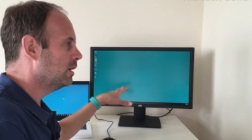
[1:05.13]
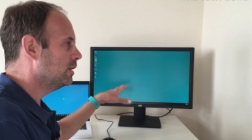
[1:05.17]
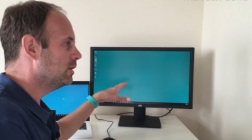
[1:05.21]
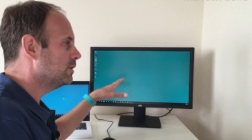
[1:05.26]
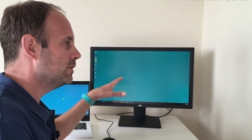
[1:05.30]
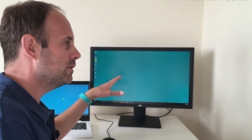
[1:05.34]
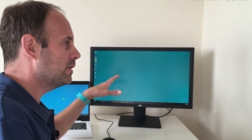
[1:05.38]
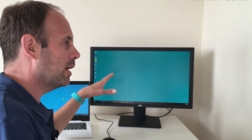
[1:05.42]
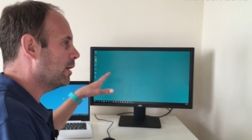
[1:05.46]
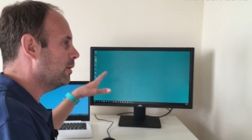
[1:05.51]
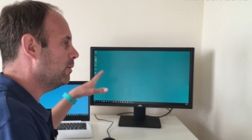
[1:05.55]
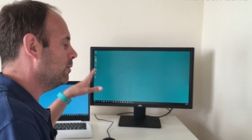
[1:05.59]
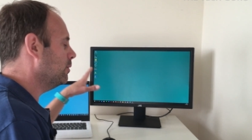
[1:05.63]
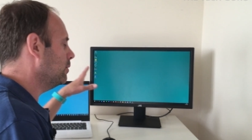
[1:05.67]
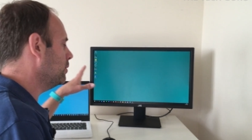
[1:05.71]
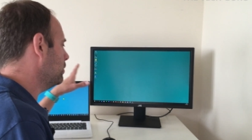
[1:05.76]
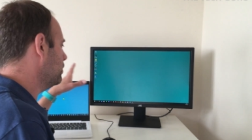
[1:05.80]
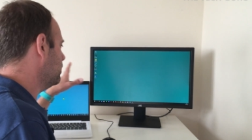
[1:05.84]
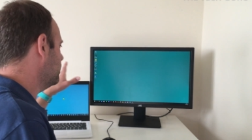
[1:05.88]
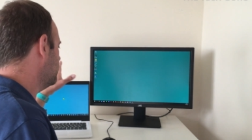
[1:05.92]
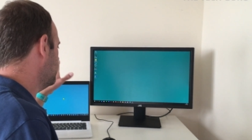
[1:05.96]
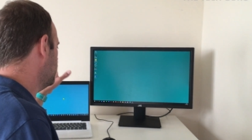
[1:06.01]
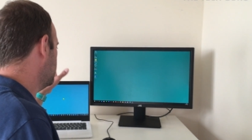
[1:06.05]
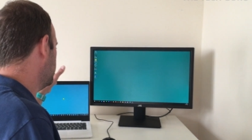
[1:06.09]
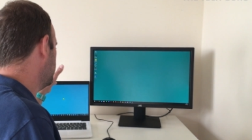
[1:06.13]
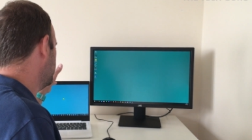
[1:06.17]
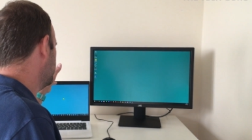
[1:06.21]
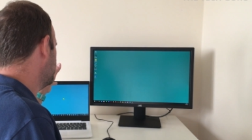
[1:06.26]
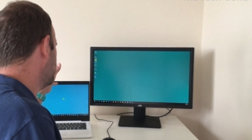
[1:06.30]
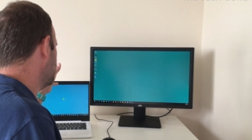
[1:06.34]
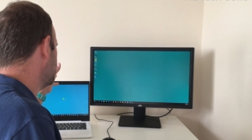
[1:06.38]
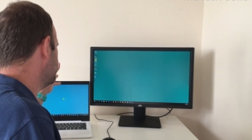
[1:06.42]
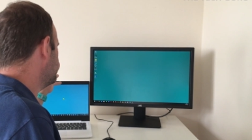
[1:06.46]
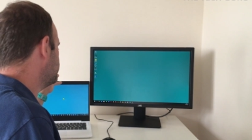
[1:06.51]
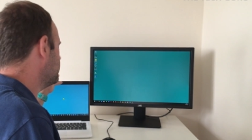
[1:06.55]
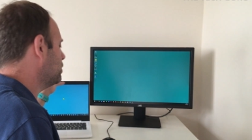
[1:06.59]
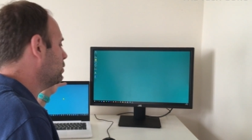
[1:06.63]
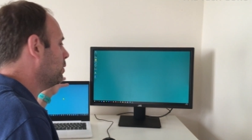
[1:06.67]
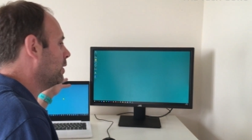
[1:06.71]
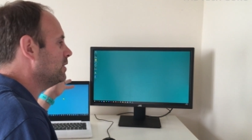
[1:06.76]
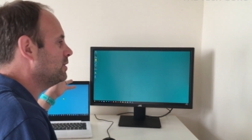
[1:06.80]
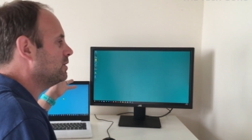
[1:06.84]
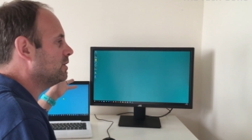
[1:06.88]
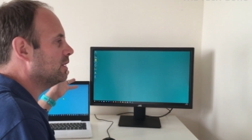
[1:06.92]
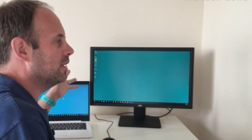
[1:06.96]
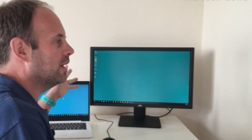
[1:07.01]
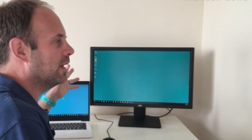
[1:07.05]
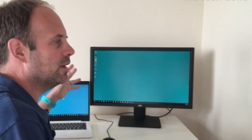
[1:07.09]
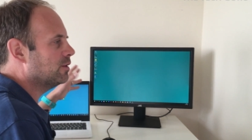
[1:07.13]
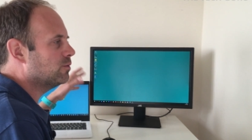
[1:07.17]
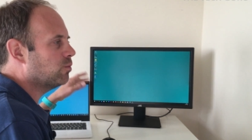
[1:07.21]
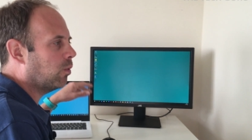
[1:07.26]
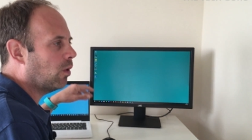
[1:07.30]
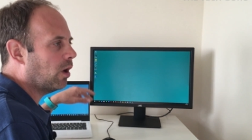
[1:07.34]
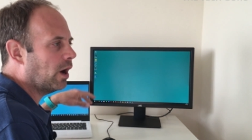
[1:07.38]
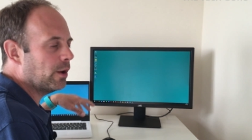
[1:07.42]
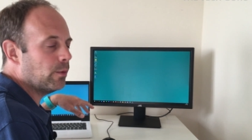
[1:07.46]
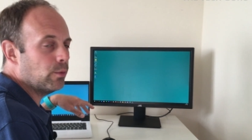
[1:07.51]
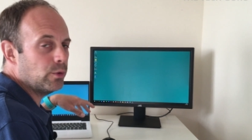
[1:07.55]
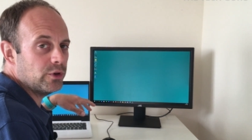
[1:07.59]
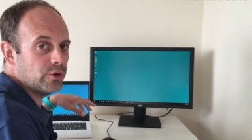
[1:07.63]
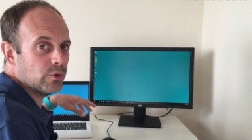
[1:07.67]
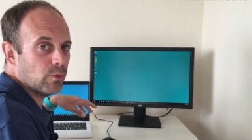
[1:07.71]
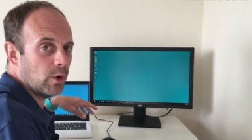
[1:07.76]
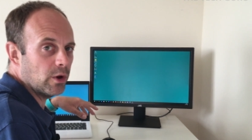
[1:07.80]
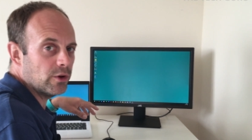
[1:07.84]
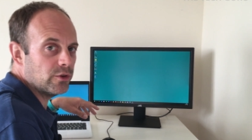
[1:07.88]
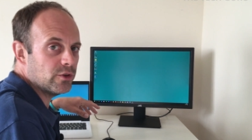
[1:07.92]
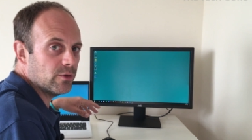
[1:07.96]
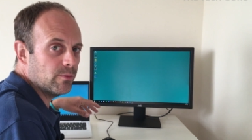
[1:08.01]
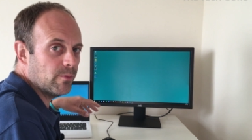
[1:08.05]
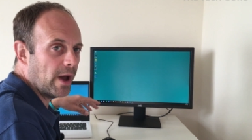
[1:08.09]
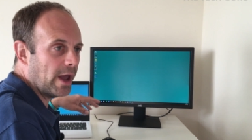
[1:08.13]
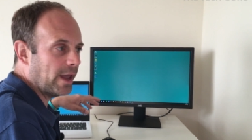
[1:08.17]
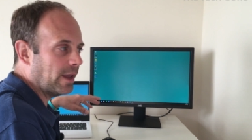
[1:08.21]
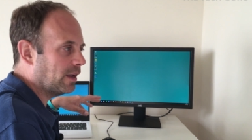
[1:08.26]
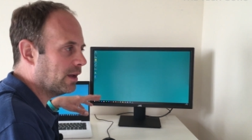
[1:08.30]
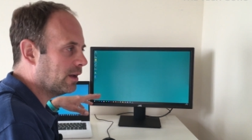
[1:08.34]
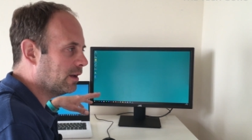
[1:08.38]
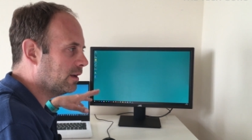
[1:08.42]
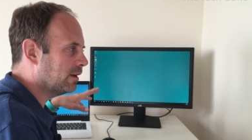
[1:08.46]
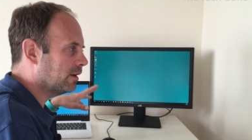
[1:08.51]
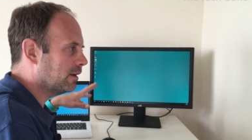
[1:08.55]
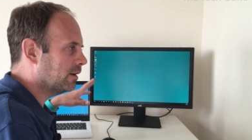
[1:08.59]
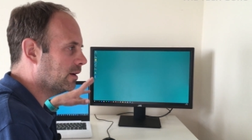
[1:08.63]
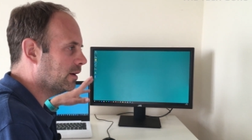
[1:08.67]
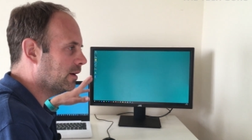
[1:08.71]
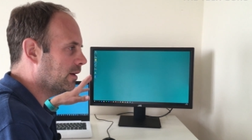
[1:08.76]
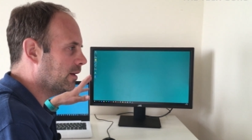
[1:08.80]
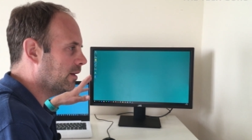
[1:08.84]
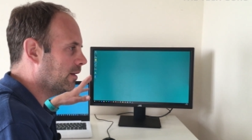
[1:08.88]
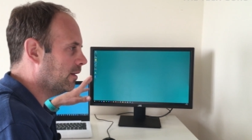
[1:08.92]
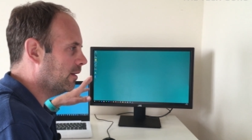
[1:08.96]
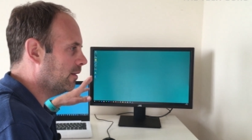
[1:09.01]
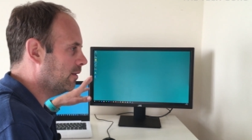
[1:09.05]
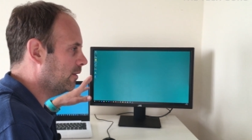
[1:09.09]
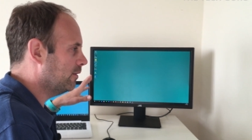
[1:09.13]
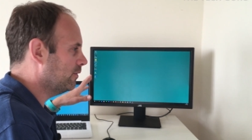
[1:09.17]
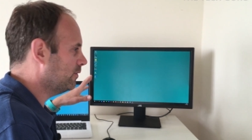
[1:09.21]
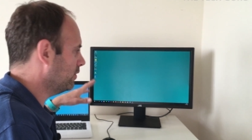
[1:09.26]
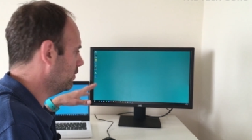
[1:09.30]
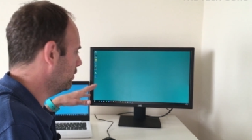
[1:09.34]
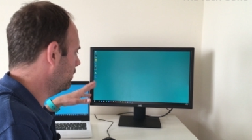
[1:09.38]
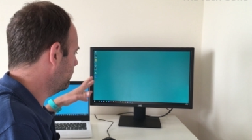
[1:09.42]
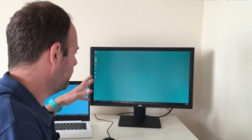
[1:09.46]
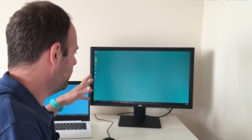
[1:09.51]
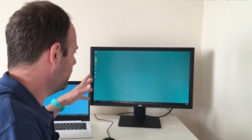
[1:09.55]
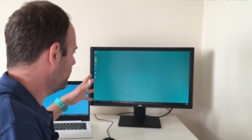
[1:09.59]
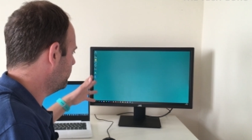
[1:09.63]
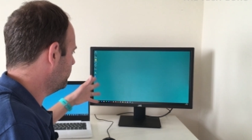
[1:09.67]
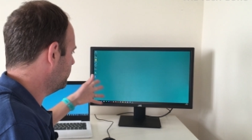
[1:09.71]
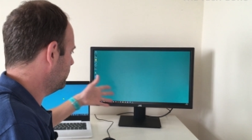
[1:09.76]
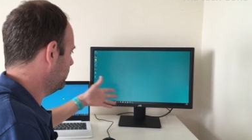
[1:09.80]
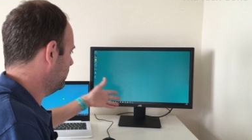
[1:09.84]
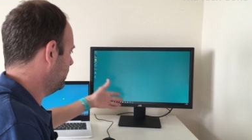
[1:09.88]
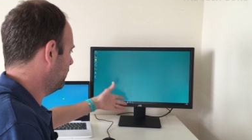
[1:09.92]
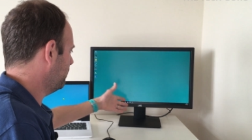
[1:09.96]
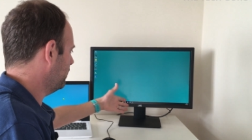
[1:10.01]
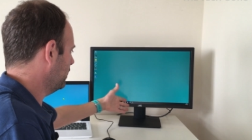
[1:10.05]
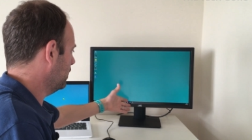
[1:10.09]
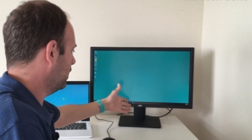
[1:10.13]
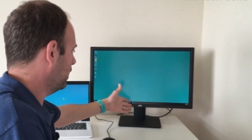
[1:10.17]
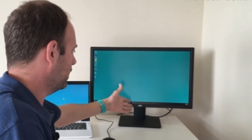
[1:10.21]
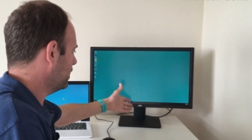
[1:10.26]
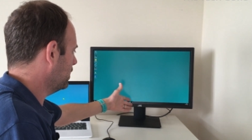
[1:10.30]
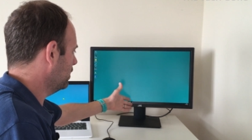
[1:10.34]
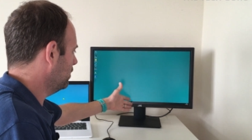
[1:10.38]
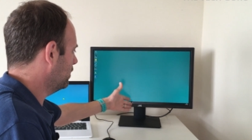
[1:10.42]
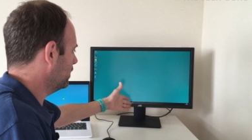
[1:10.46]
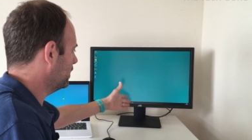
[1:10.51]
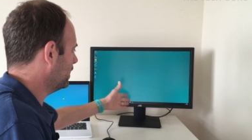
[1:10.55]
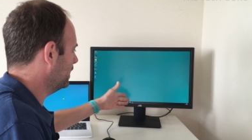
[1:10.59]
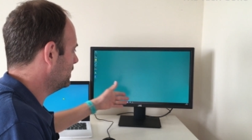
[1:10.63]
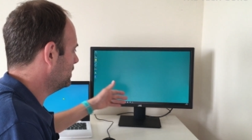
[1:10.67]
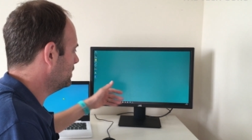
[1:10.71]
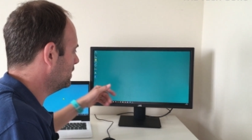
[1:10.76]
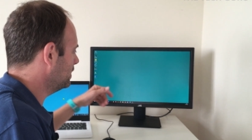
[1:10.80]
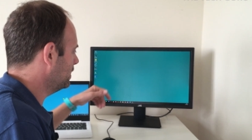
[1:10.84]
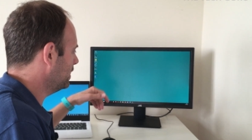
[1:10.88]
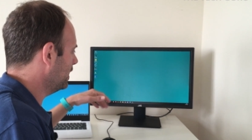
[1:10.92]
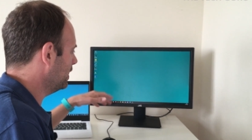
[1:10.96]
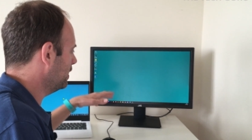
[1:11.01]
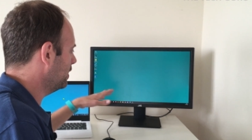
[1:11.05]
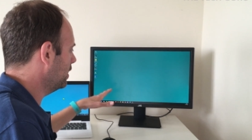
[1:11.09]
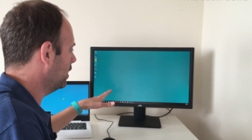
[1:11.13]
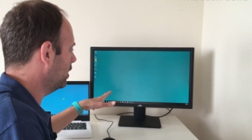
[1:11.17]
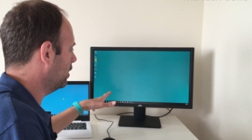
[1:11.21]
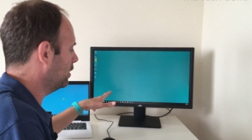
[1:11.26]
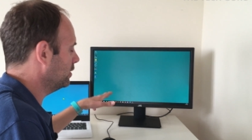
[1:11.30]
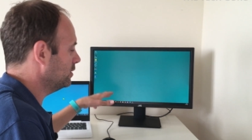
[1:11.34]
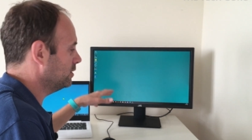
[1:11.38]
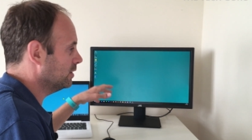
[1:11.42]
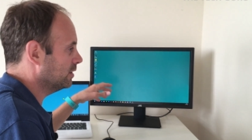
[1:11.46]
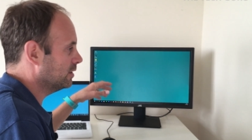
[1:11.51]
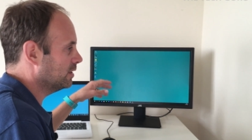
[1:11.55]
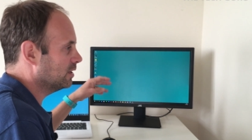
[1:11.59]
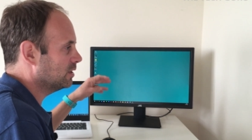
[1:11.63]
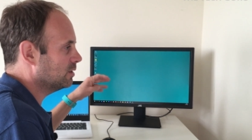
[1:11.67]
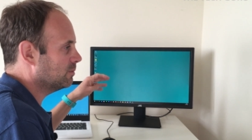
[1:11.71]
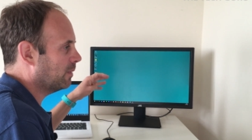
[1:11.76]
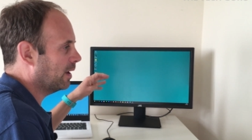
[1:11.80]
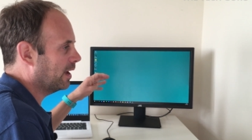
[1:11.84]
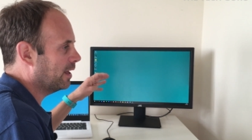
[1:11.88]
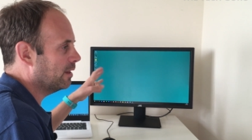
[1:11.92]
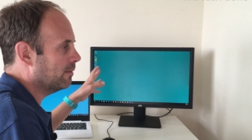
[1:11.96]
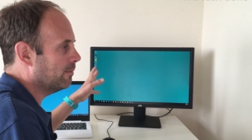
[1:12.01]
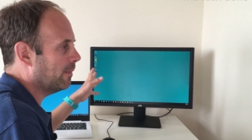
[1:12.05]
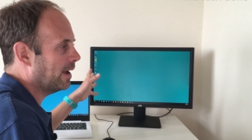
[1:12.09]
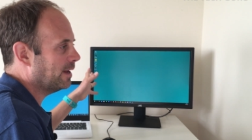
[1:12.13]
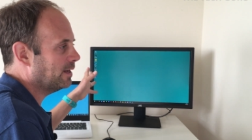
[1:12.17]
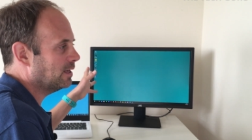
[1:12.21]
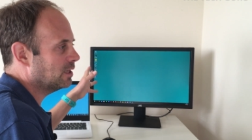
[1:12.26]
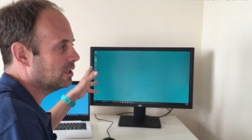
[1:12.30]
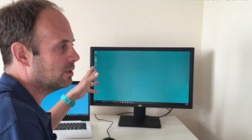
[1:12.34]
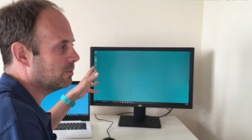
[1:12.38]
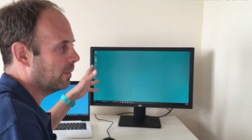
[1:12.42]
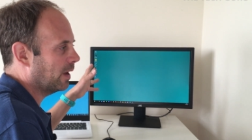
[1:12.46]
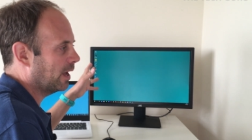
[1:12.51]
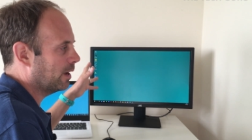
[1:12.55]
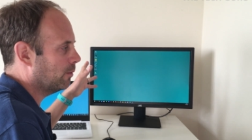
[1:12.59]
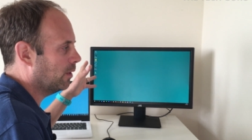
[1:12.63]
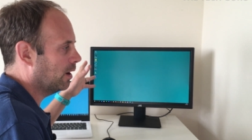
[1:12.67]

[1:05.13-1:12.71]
So I guess the question is, why would you want to make sort of the, if you like in our case today, the larger display, the main display?